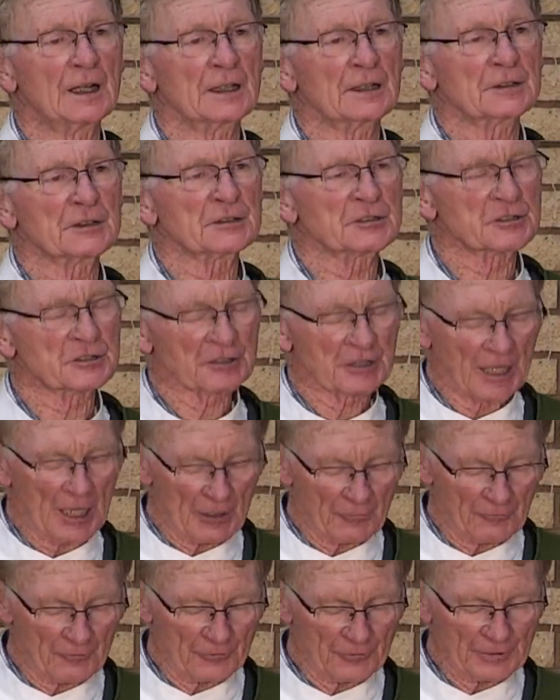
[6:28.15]

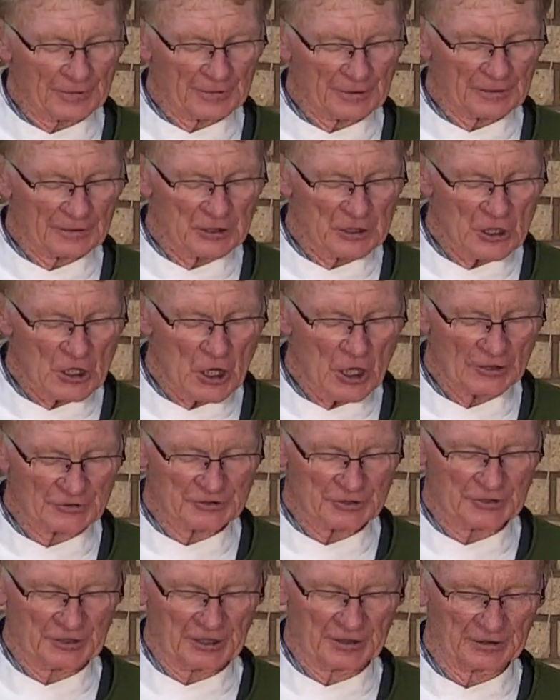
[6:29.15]
Discovering God's
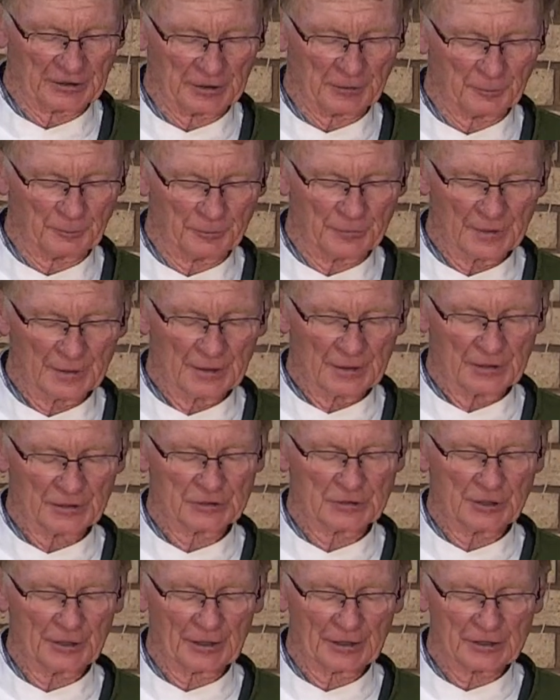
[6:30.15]
kingdom is
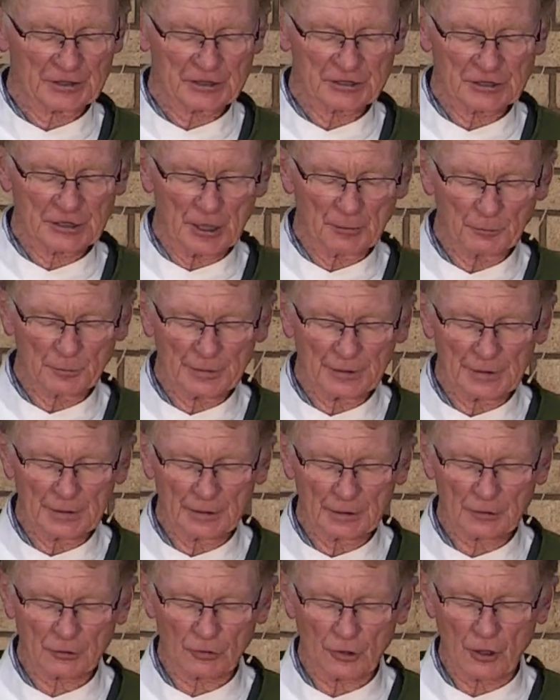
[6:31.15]
like stumbling
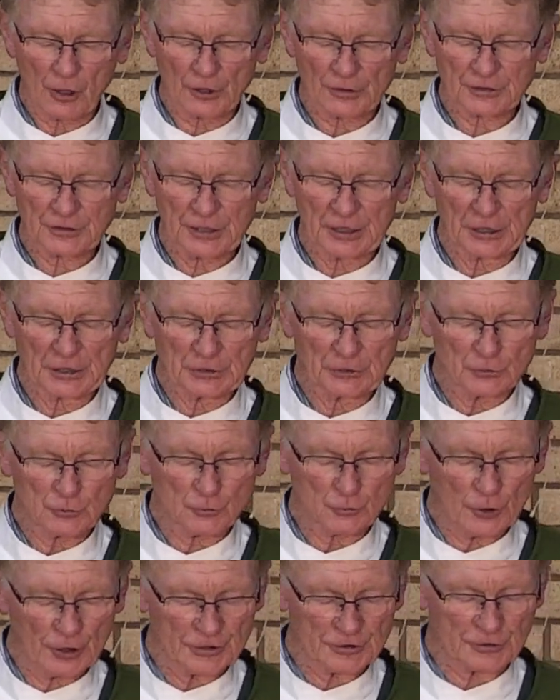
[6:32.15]
across hidden
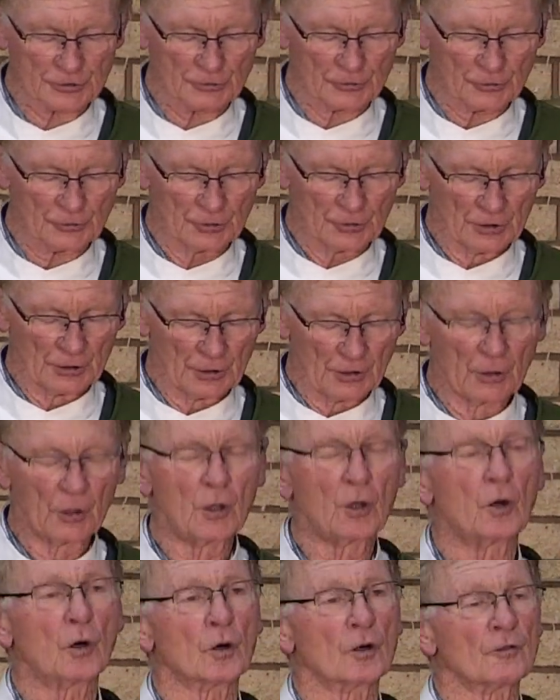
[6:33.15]
treasure
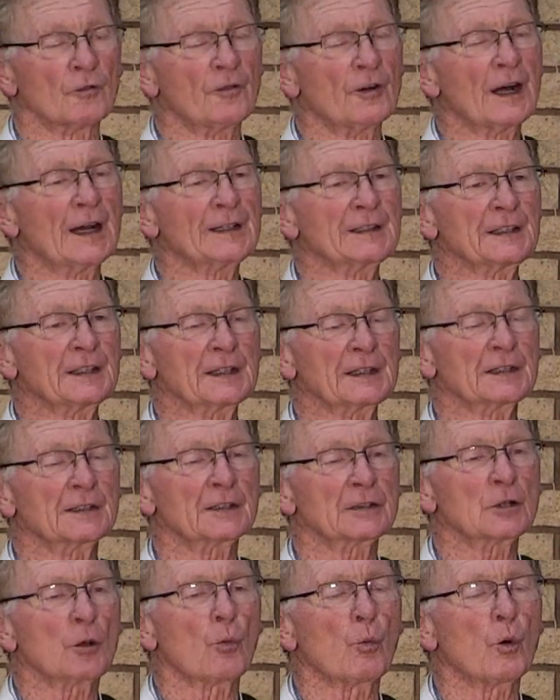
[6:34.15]
or finding
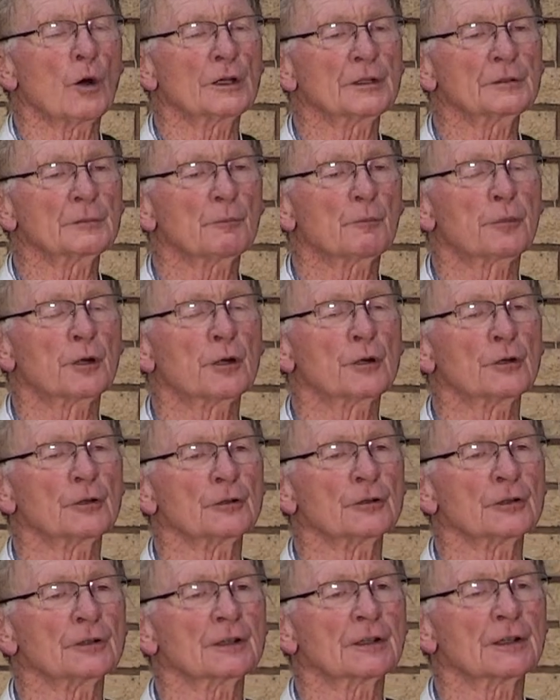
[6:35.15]
the one
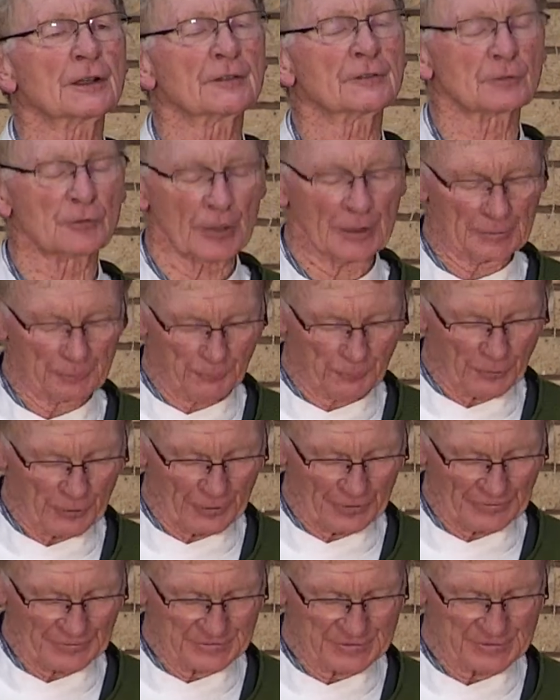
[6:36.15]
pearl of great
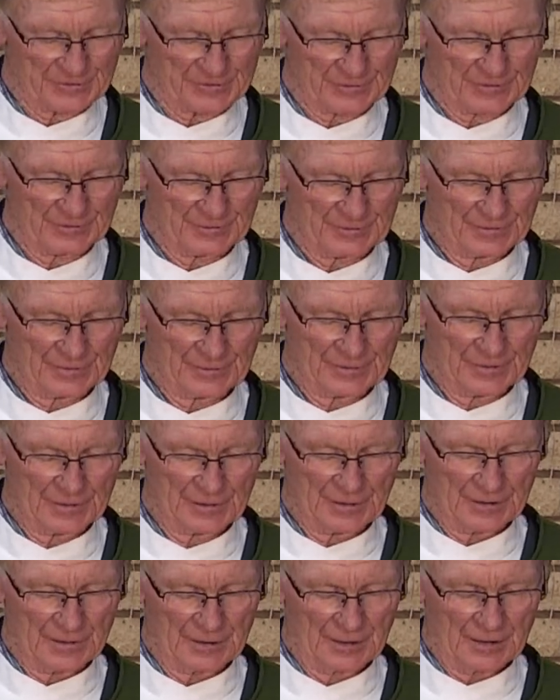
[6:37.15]
price.
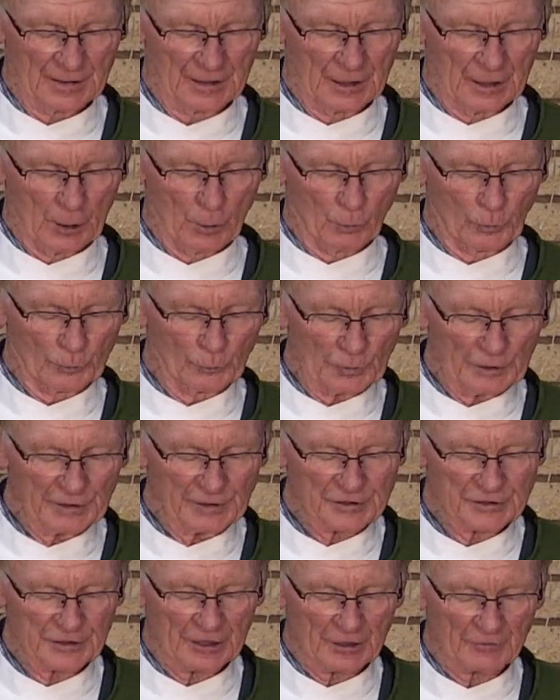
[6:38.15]
When we
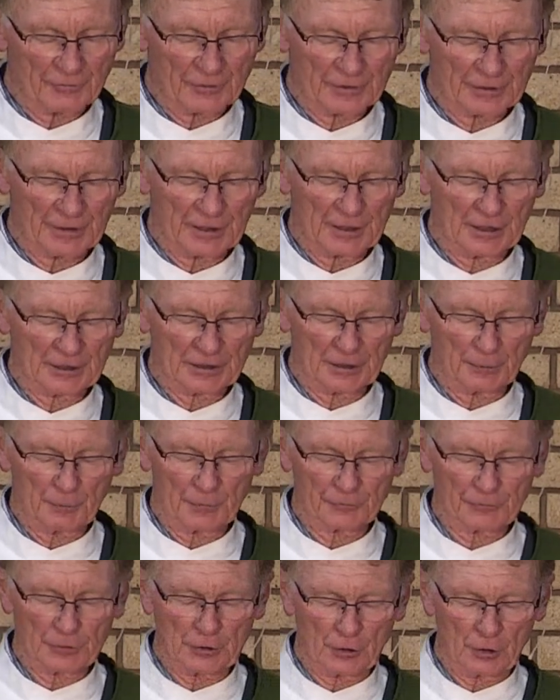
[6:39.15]
discover the kingdom
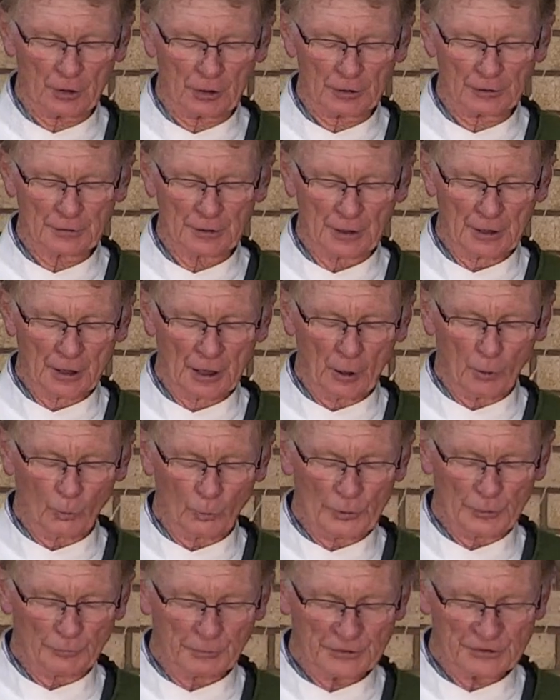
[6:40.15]
of God,
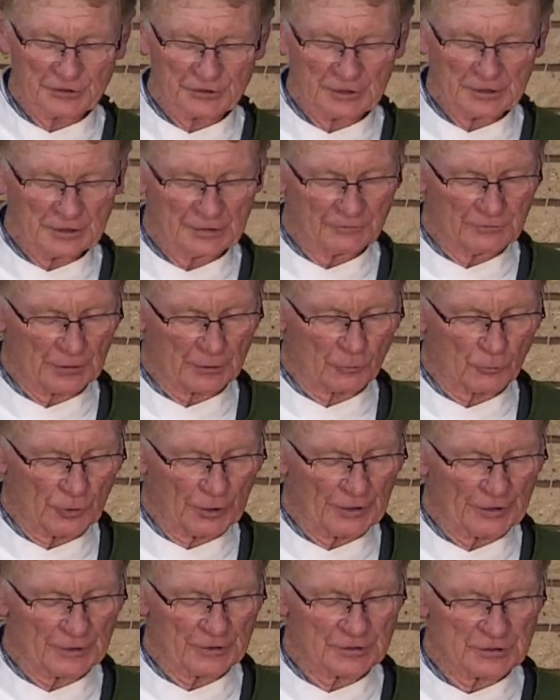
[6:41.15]
we receive the
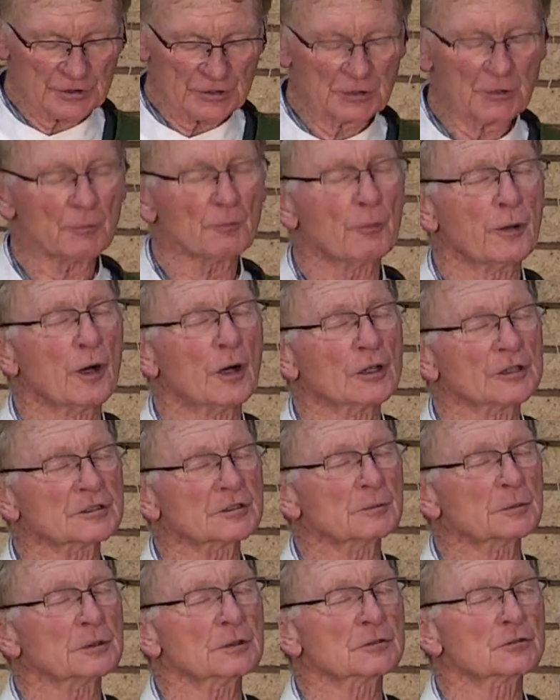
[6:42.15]
greatest
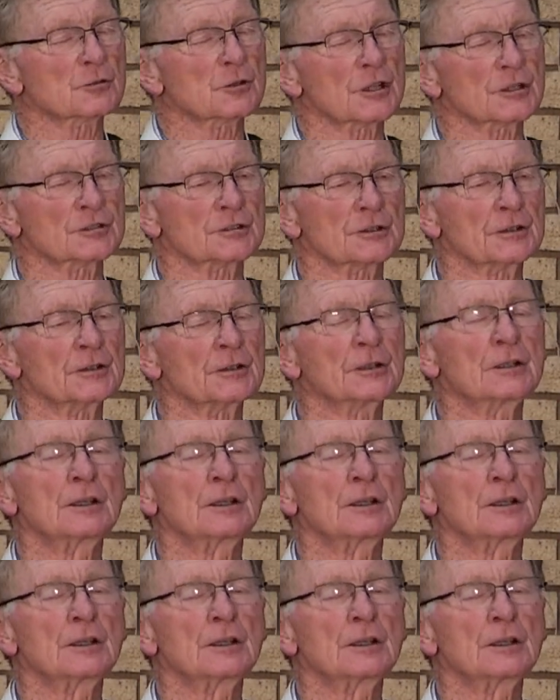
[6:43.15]
possible treasure,